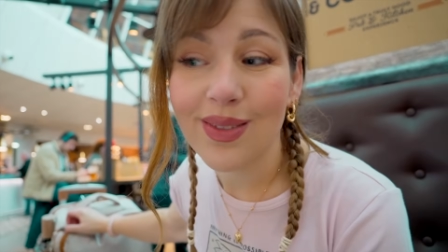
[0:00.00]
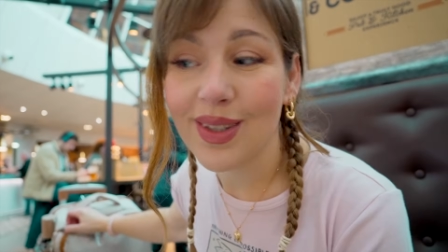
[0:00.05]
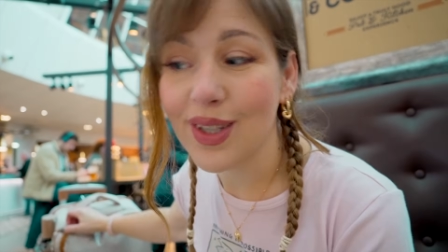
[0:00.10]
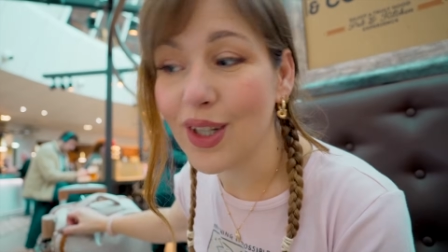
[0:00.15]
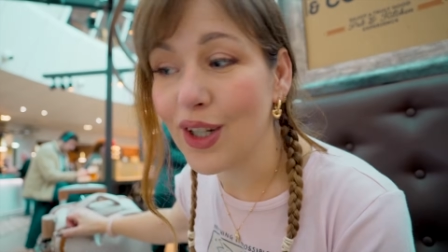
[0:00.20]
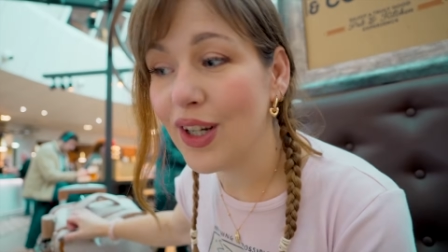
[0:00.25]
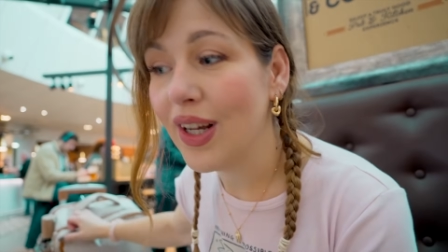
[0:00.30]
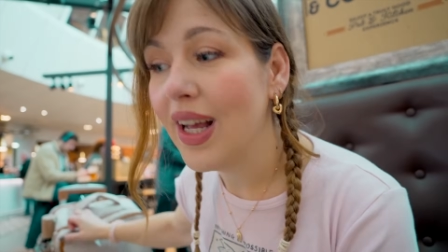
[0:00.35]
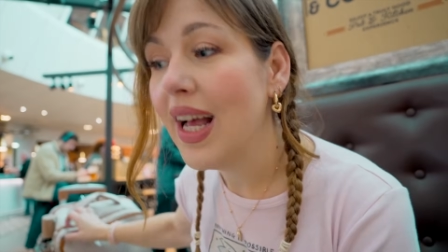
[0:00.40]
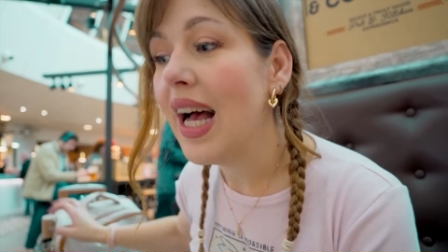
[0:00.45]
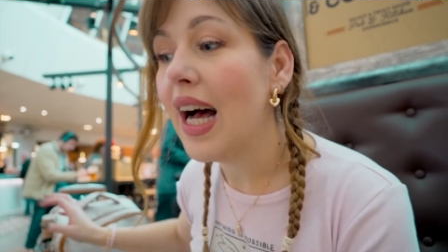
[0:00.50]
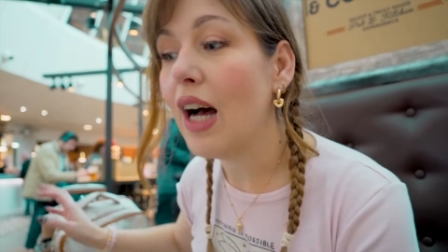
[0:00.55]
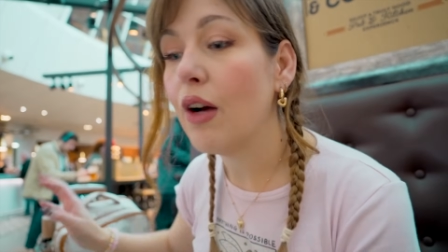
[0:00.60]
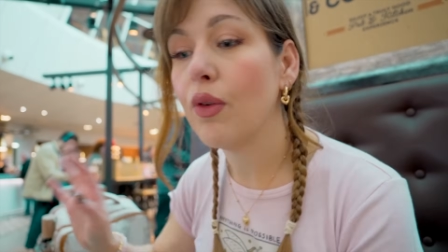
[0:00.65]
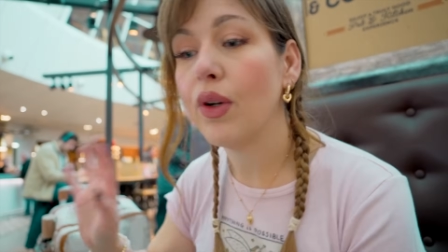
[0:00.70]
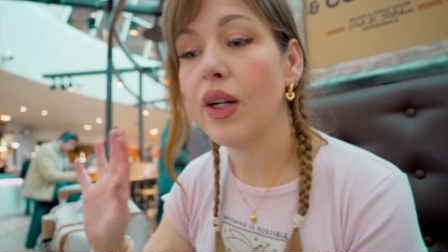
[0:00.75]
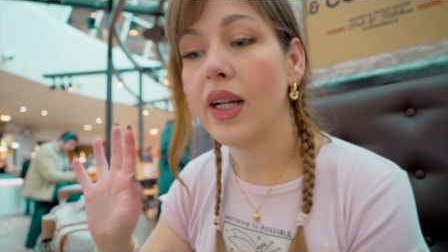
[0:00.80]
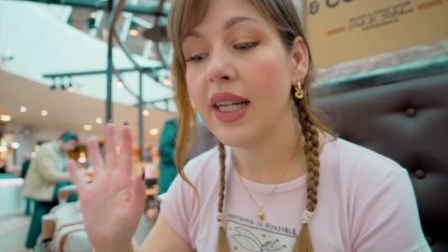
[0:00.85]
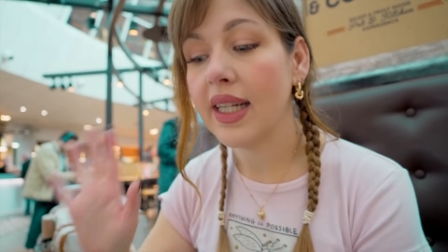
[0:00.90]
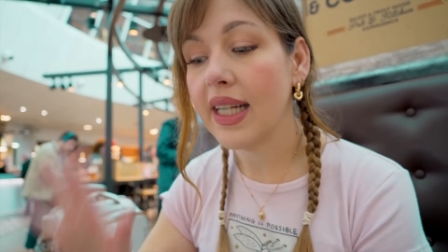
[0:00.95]
So I'm
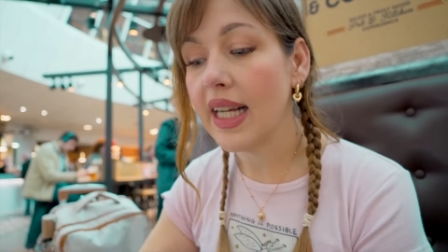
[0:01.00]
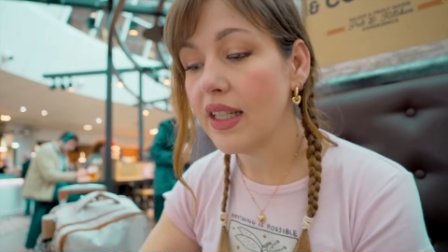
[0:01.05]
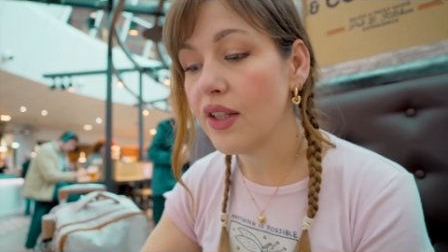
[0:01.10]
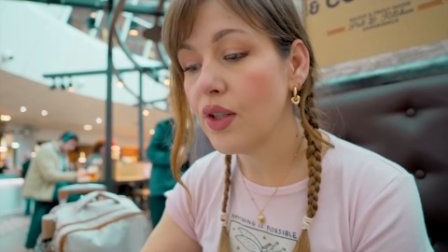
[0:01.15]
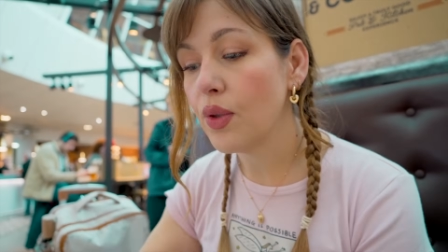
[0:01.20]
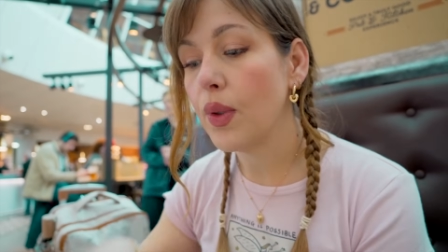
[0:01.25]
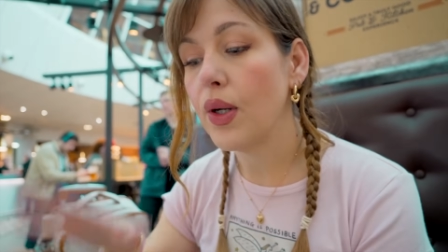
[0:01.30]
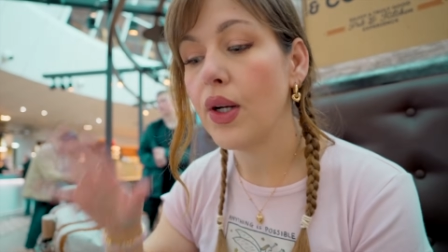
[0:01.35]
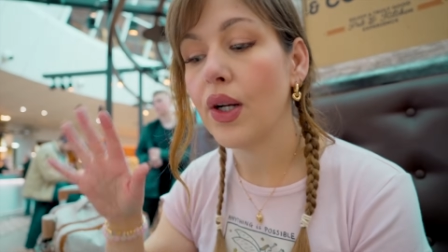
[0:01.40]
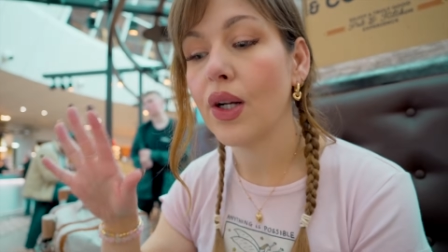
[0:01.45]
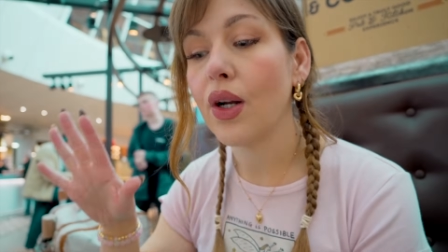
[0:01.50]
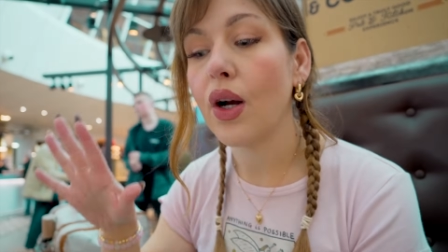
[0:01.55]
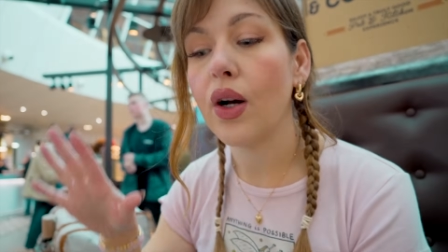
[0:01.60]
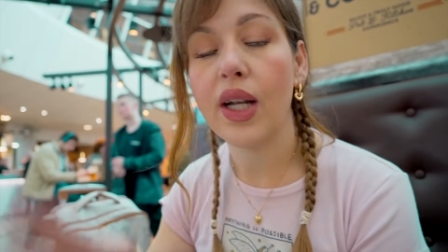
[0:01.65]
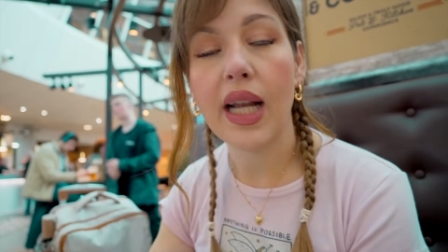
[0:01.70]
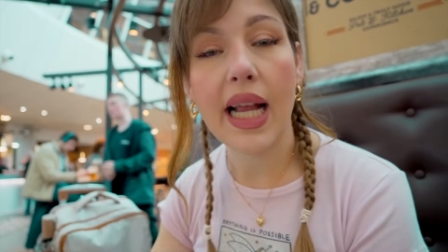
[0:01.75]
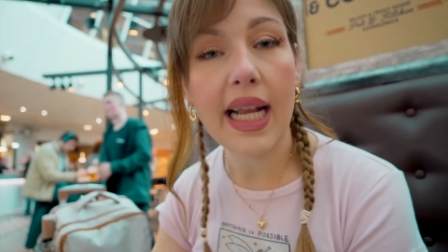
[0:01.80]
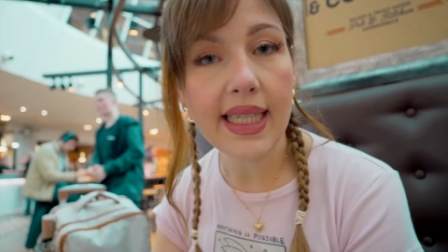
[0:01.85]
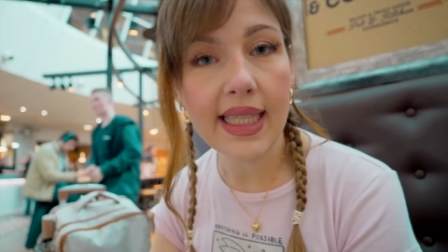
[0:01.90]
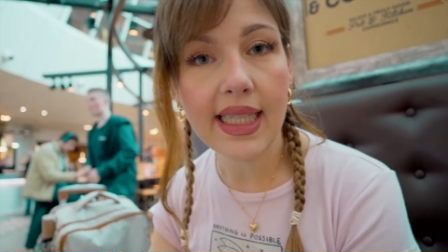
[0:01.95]
going to get to work on
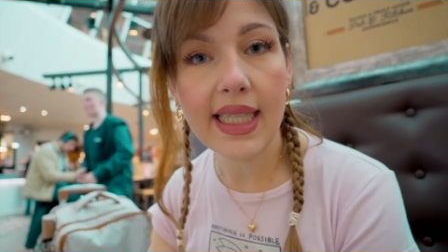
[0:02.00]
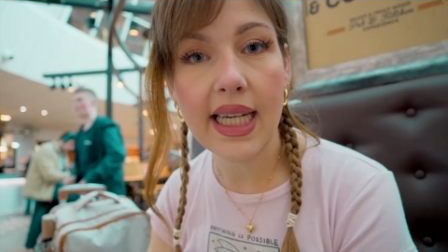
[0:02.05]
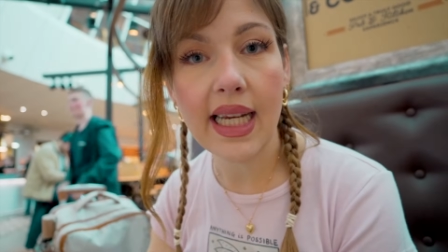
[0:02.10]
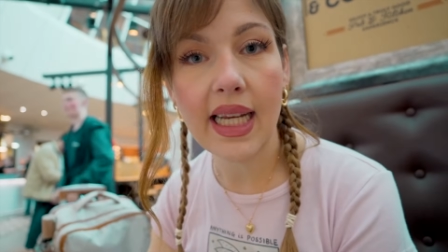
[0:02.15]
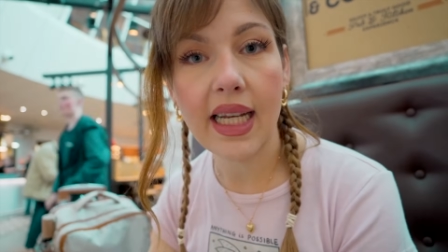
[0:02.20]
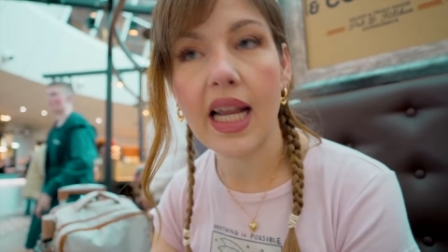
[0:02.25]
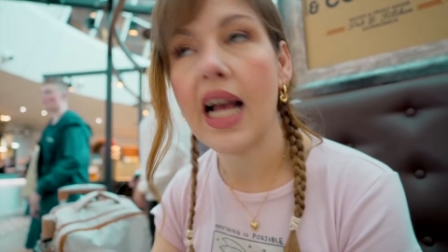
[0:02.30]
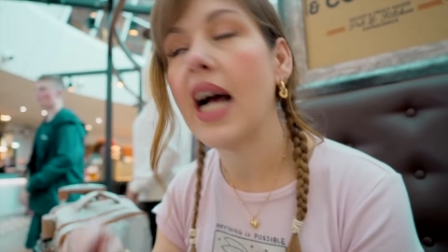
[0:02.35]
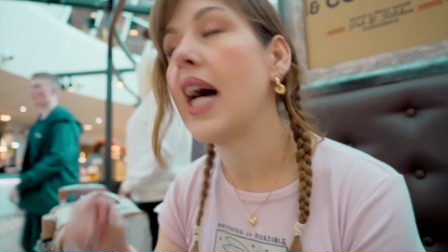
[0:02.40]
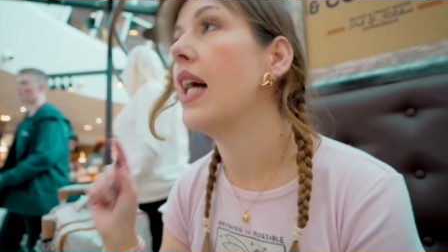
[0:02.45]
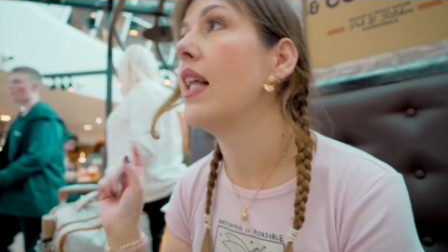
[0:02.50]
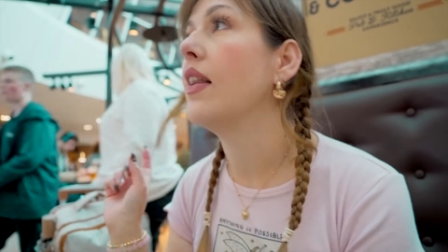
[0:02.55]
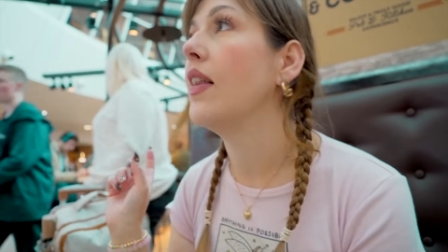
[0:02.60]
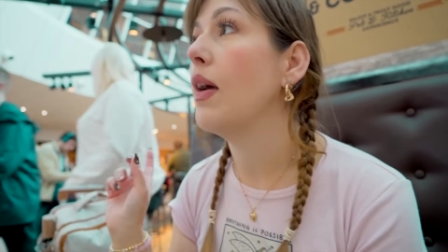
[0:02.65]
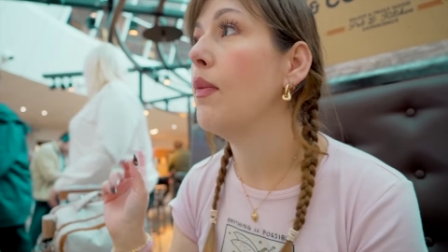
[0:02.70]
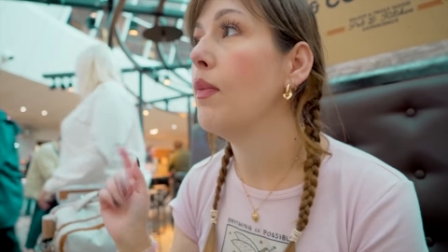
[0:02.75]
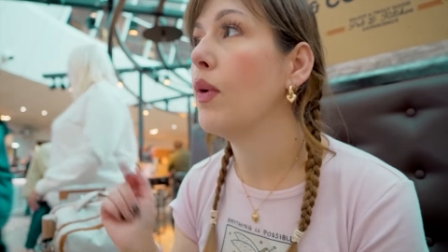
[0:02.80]
editing and then